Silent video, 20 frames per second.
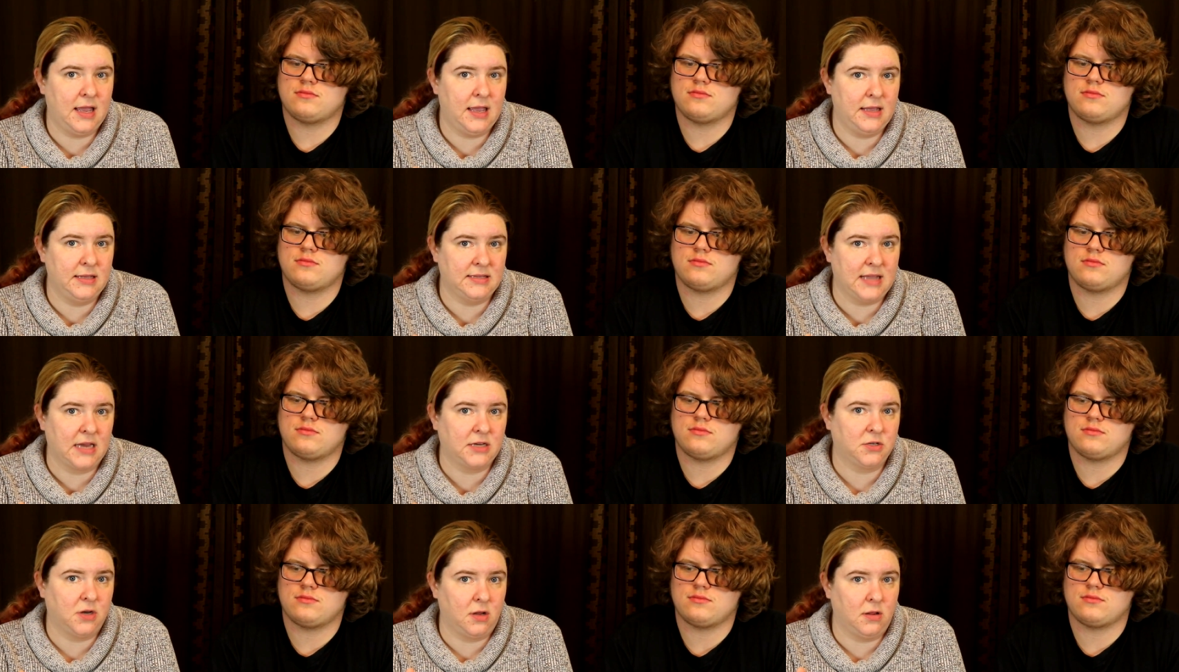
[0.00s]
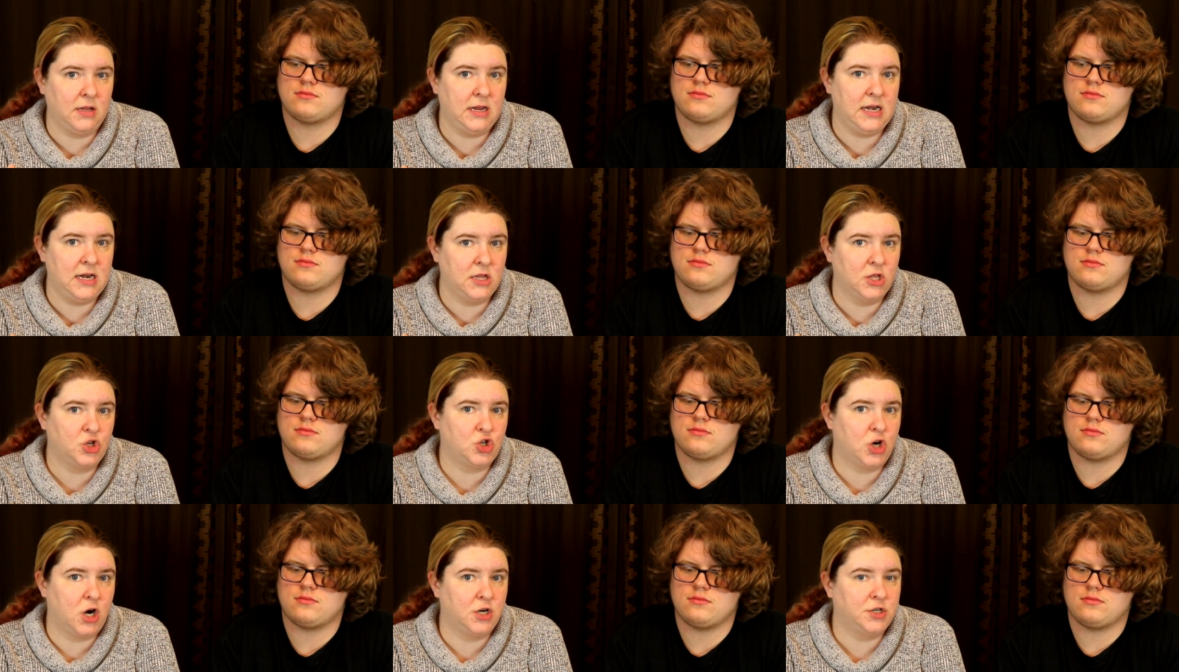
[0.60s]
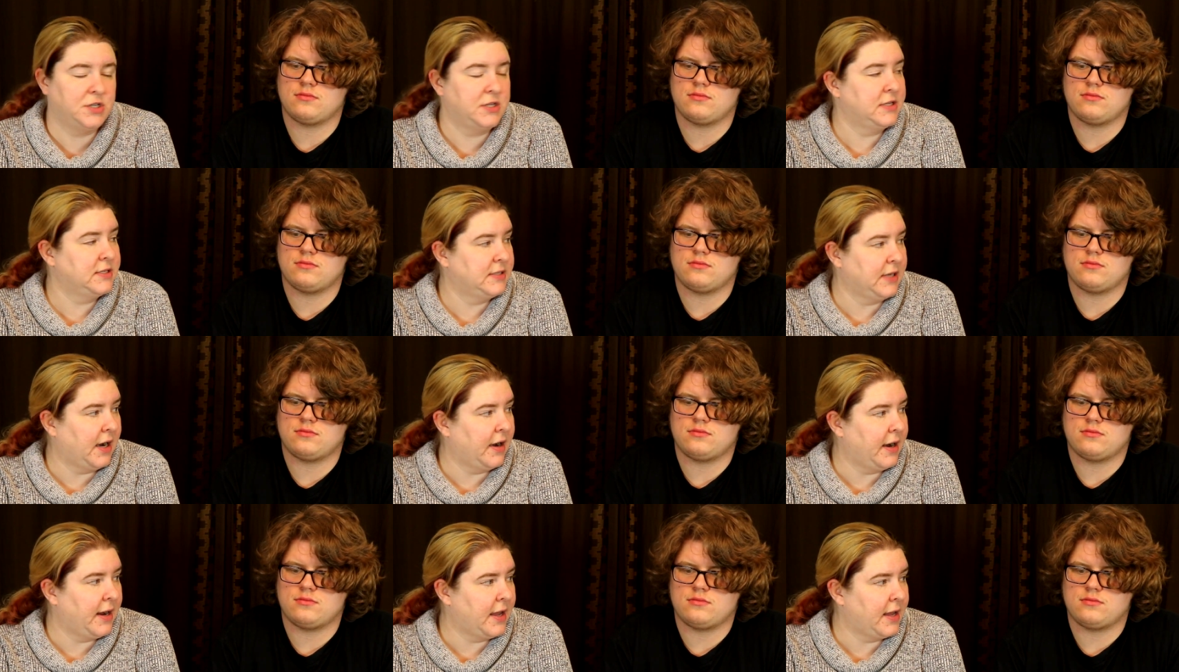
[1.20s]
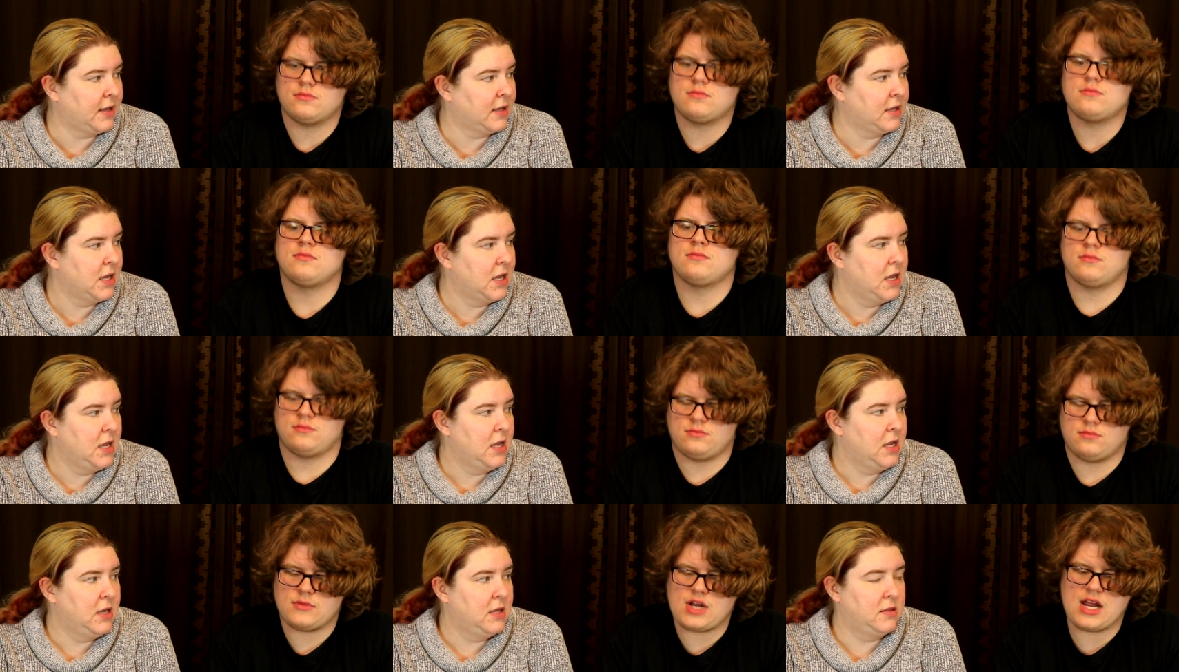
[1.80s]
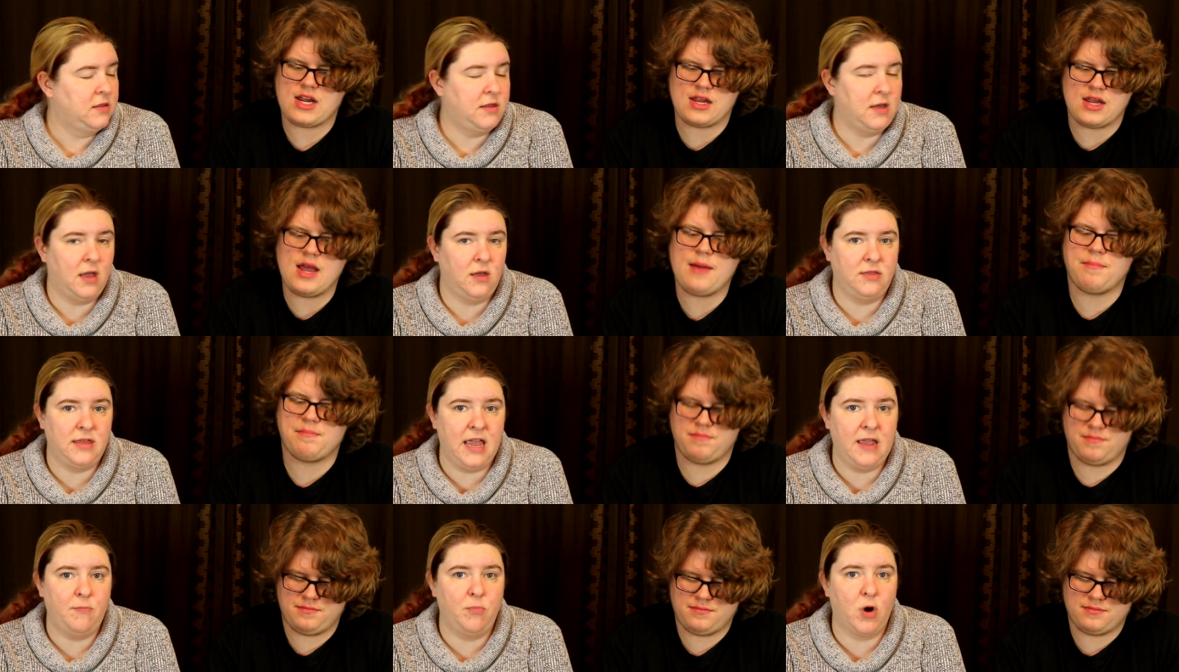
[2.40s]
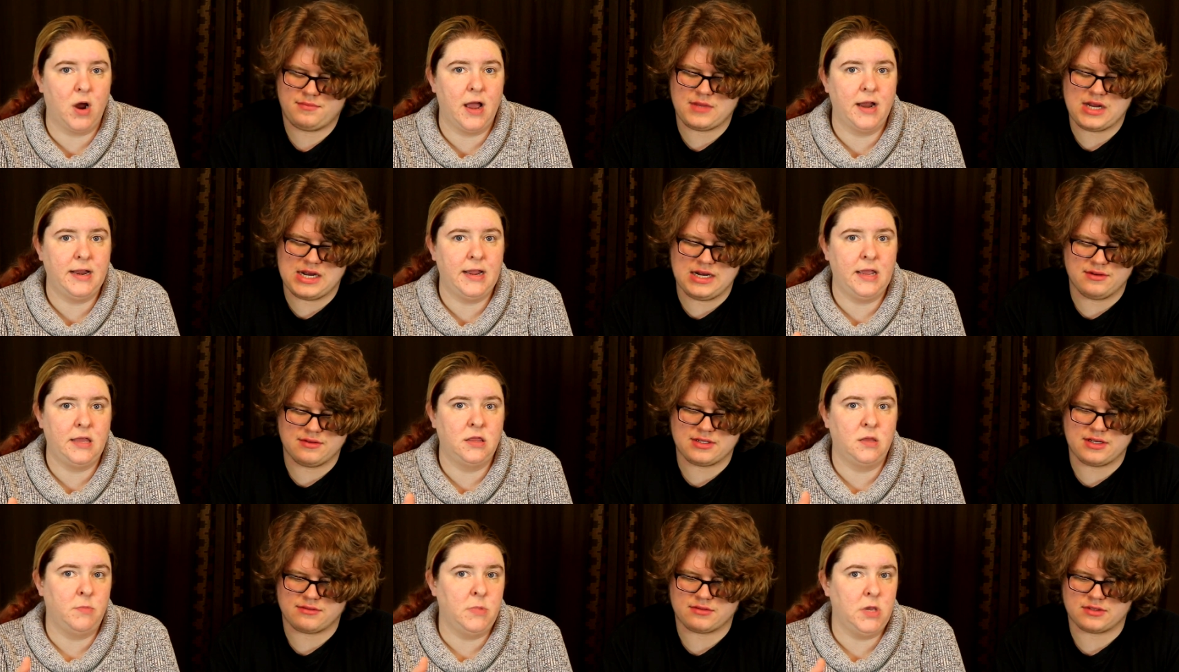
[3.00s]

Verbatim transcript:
Speaker 1: is actually leading the charge in this area.
Speaker 2: They brought in the